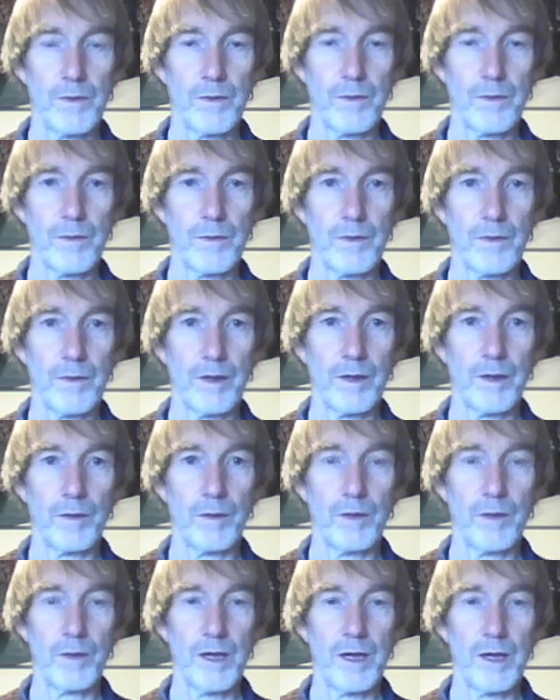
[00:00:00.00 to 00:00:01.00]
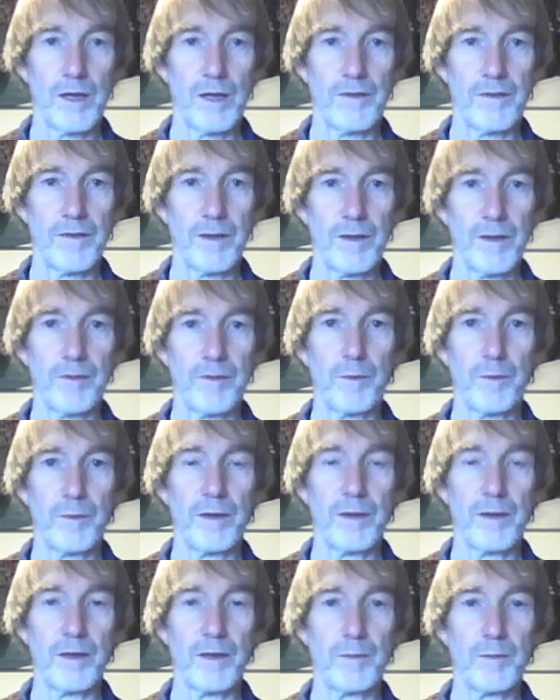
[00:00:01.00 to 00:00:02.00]
So delta
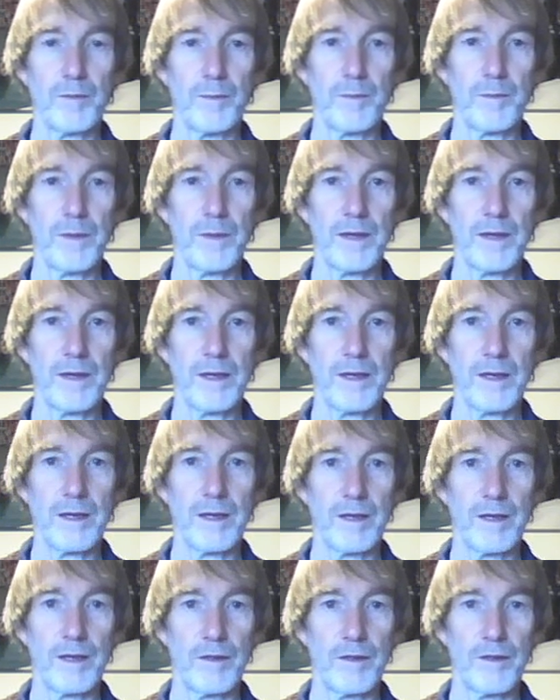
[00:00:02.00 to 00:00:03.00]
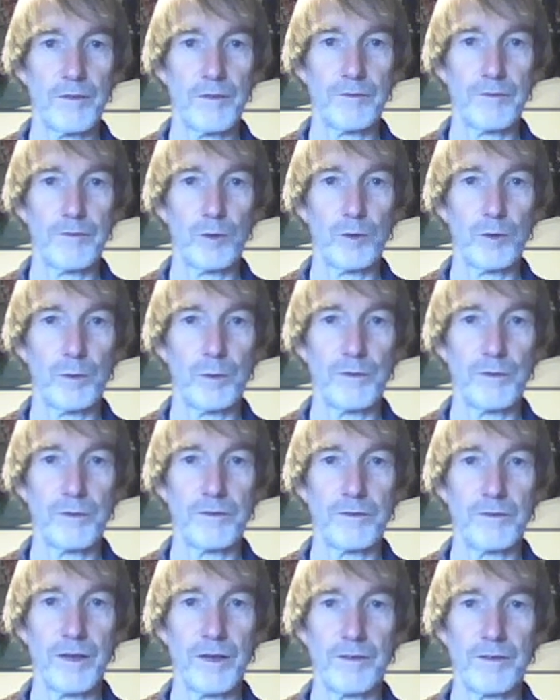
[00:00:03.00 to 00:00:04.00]
PB is
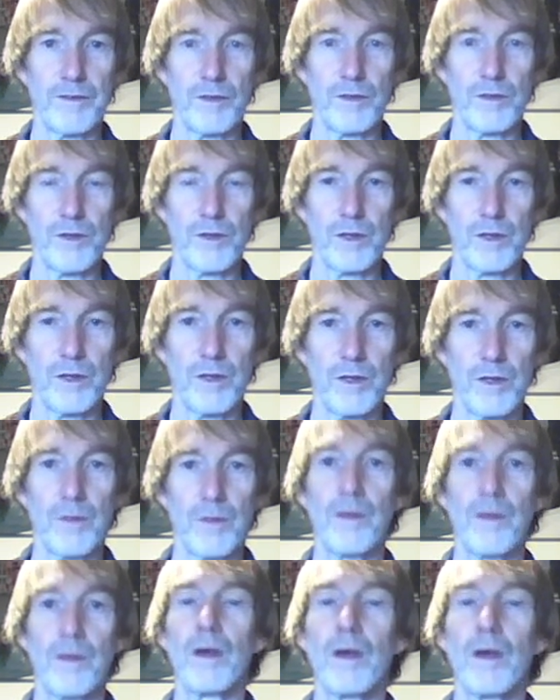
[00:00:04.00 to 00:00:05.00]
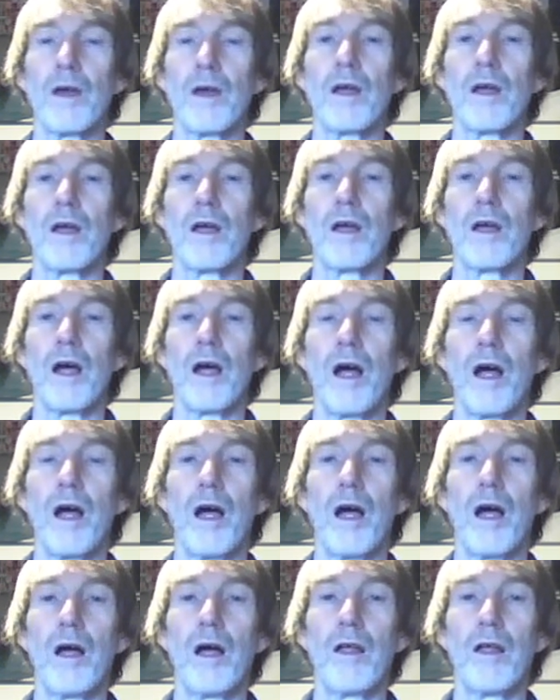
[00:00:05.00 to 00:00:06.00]
4.5 inches
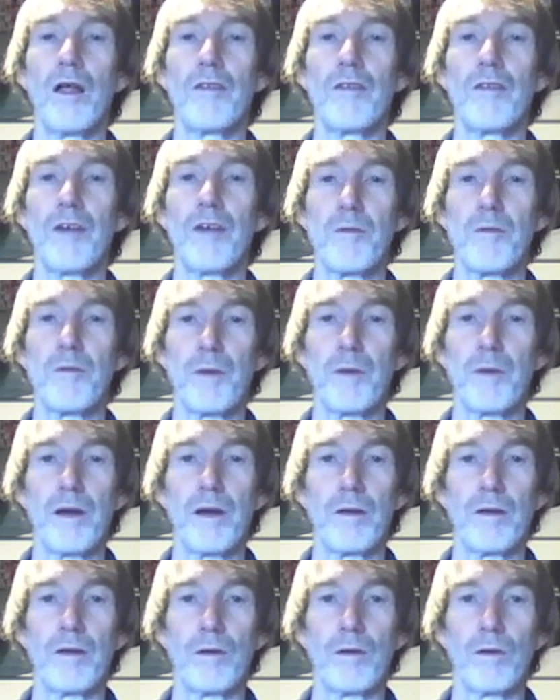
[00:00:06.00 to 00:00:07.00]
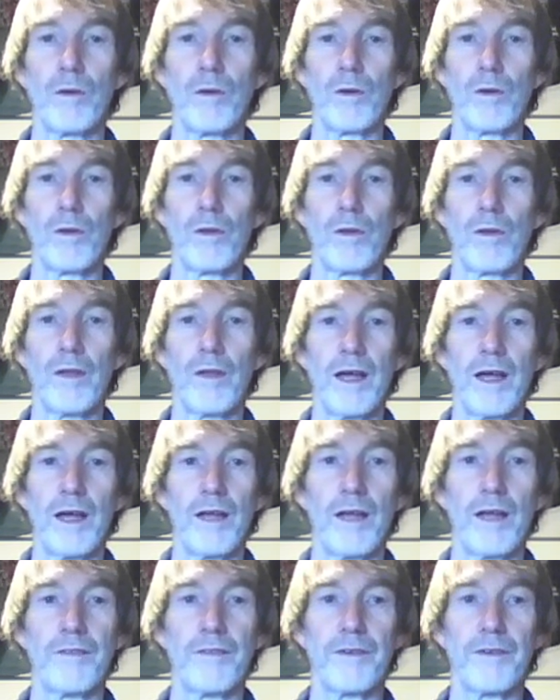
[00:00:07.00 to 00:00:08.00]
times by all
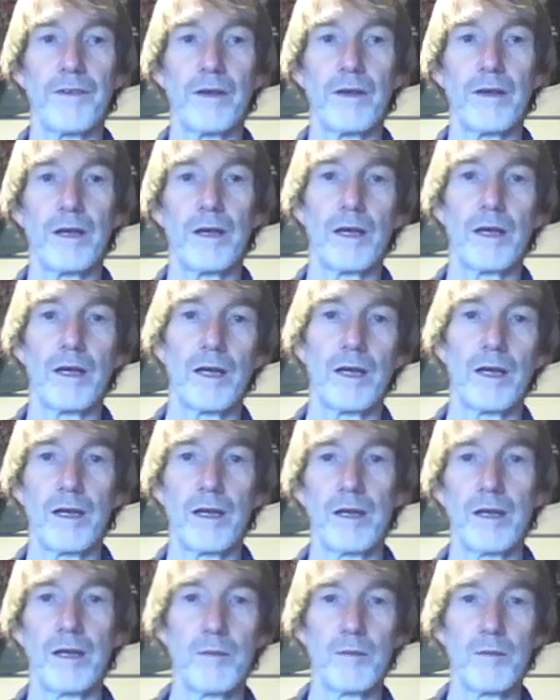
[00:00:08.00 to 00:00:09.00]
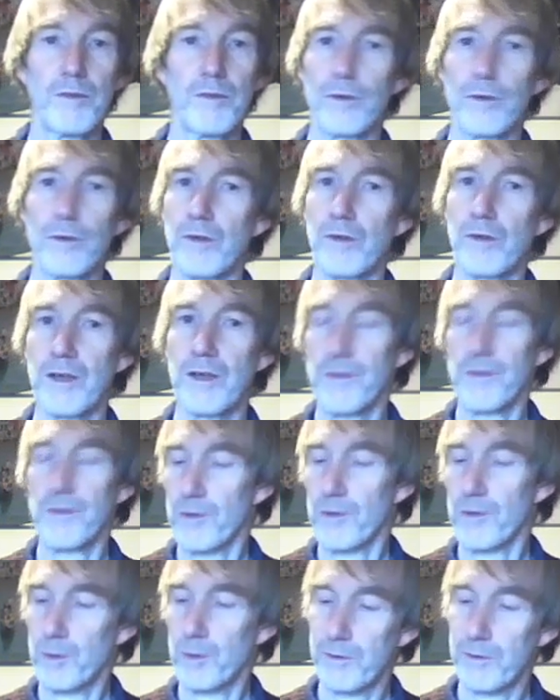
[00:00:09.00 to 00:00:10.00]
that. I'm sure the answer
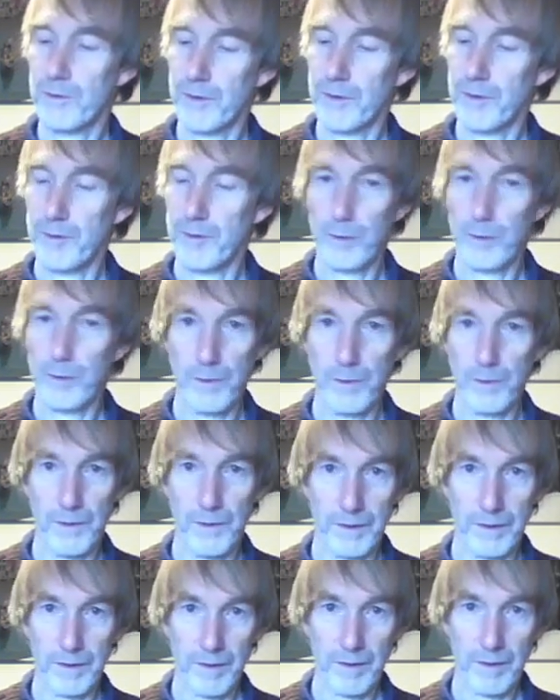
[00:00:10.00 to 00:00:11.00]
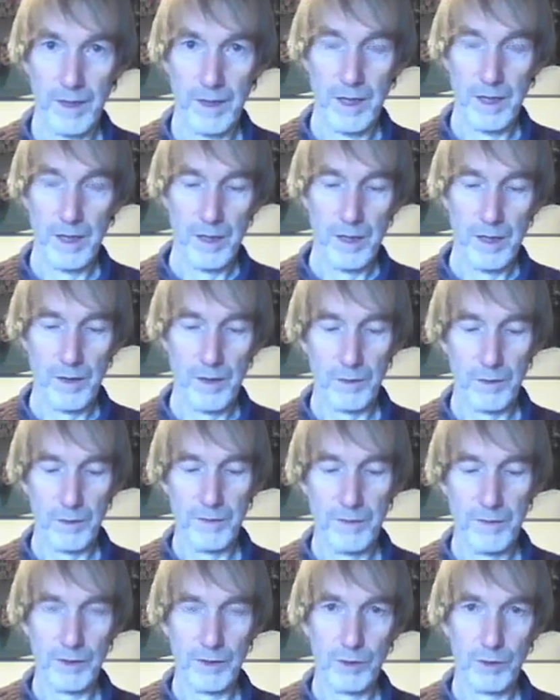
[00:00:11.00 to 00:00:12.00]
should be 5.6. Shall we have
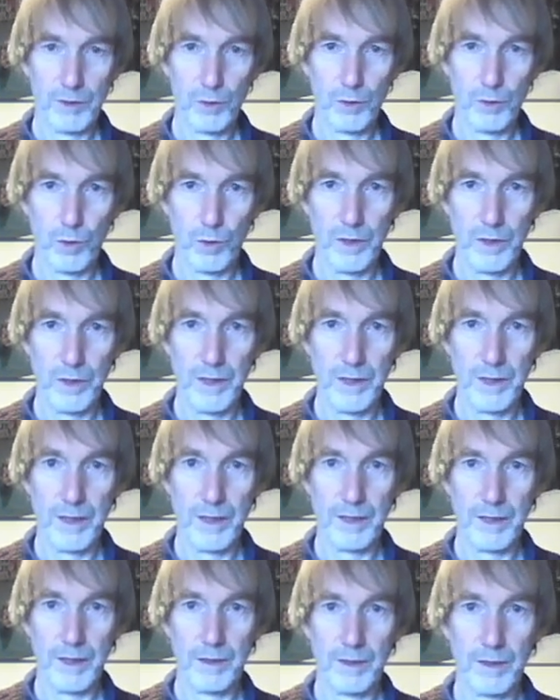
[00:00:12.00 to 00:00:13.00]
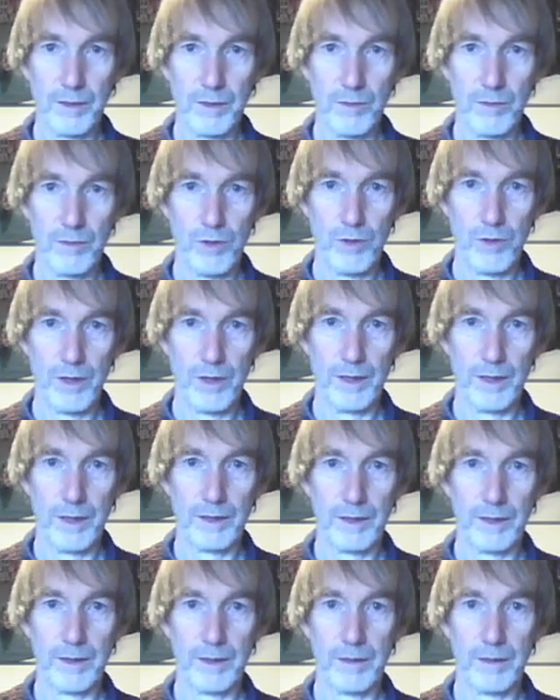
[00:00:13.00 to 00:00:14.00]
a quick check?